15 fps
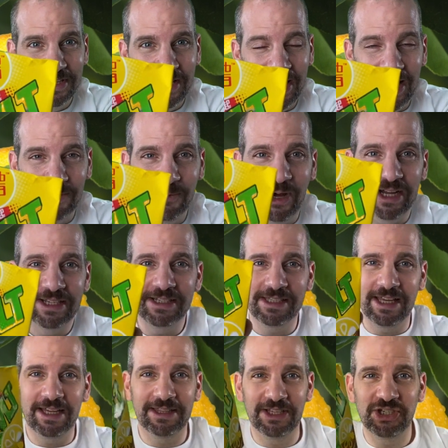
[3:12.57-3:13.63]
And why is
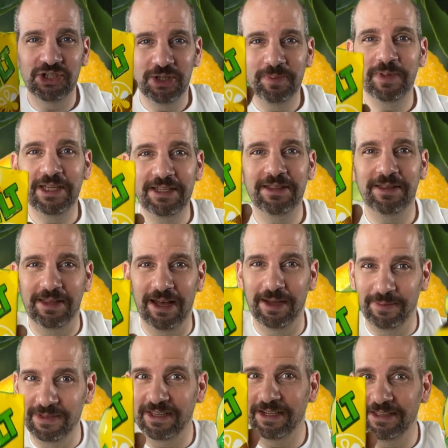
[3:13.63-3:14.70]
that? This should be
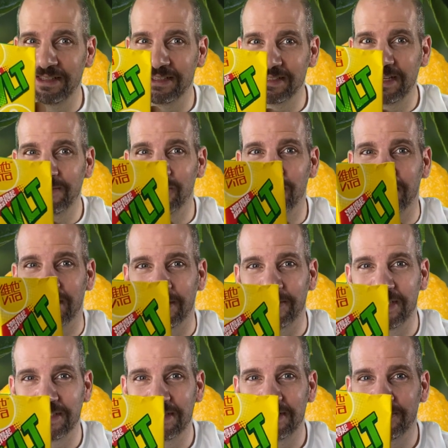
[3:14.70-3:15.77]
hypothetically the same drink. I
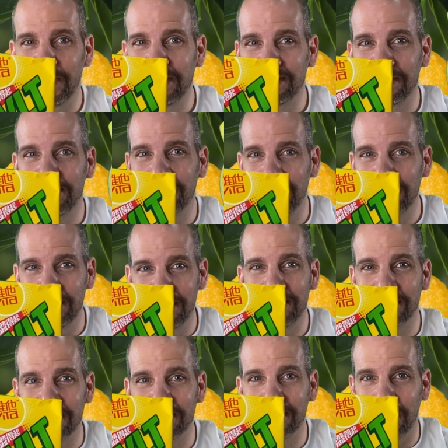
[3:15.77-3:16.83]
mean, it's basically, it
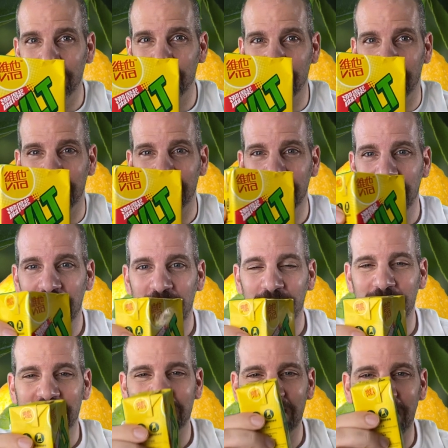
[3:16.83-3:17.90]
is the same drink,
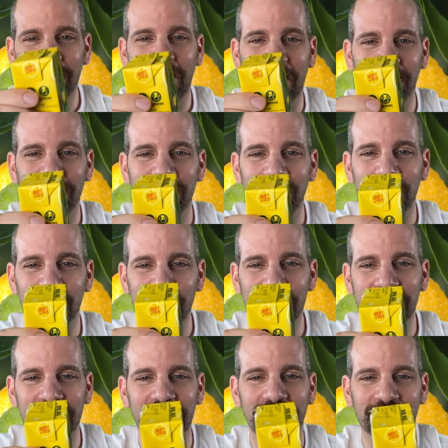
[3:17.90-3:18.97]
but somehow the
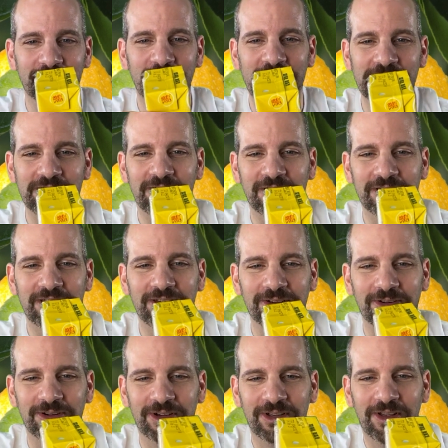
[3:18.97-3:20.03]
nutritional information on
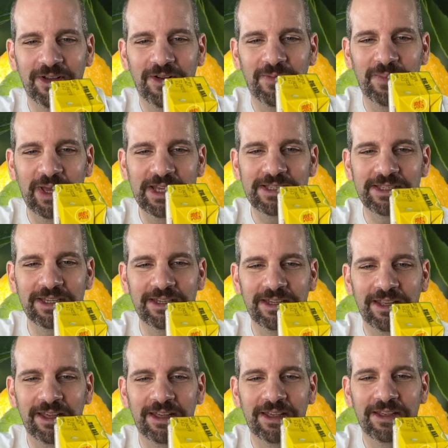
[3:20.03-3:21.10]
here makes it
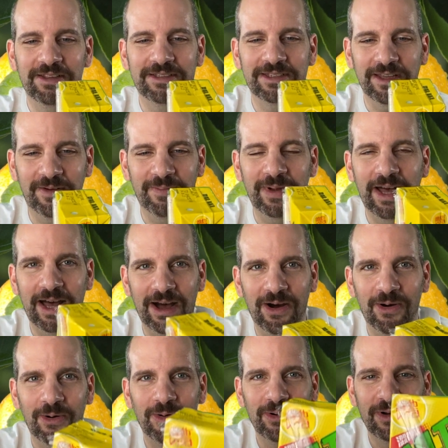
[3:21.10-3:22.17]

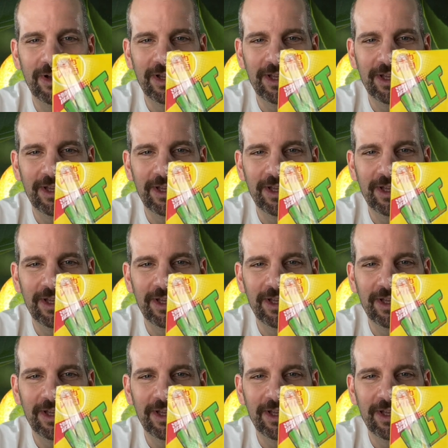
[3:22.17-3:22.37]
somehow